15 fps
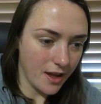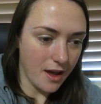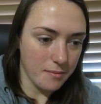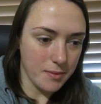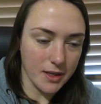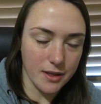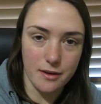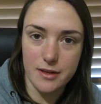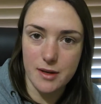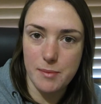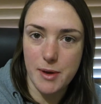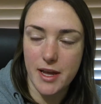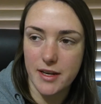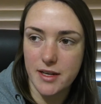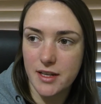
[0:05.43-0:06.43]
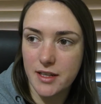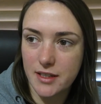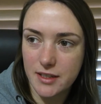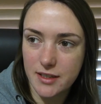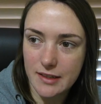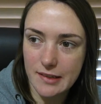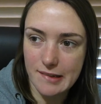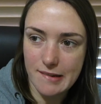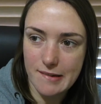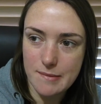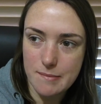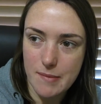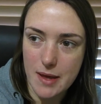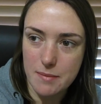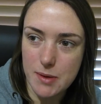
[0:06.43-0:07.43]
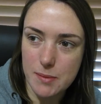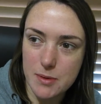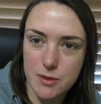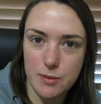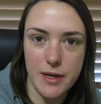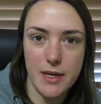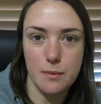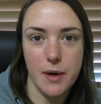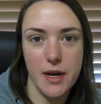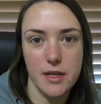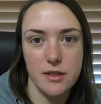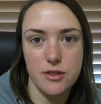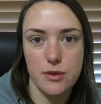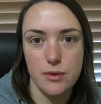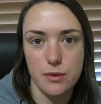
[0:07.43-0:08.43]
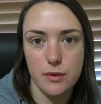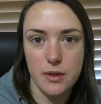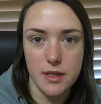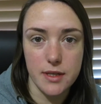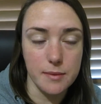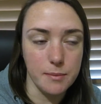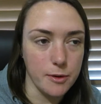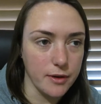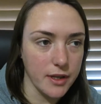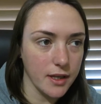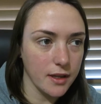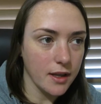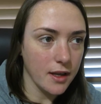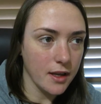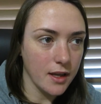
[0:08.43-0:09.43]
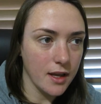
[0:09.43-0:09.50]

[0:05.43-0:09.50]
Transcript: I've been going to bed maybe between 1 and 2 in the morning.